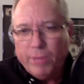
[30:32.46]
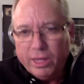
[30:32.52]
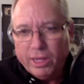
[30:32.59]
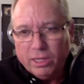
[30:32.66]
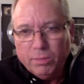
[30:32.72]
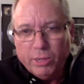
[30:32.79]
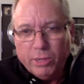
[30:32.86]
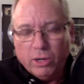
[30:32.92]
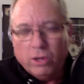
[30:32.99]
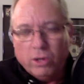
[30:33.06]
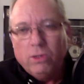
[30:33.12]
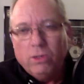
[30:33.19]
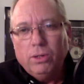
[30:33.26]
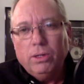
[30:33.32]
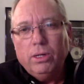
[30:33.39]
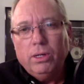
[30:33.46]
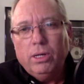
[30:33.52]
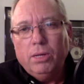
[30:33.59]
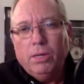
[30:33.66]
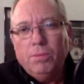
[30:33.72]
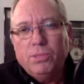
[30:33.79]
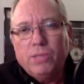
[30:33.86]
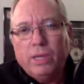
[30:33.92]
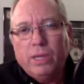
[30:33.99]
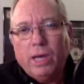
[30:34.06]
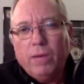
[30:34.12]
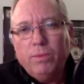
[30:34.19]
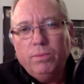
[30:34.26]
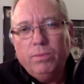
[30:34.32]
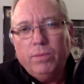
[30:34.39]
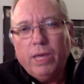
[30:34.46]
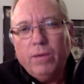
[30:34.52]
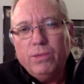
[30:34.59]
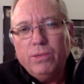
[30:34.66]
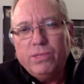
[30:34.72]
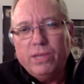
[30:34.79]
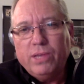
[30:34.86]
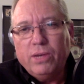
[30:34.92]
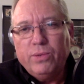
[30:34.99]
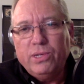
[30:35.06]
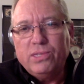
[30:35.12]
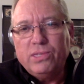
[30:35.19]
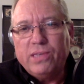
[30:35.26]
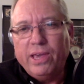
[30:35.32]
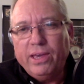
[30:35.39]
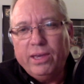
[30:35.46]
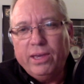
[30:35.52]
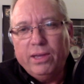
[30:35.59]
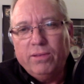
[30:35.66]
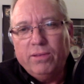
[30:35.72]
in the Mirror. So I was there when he sang it.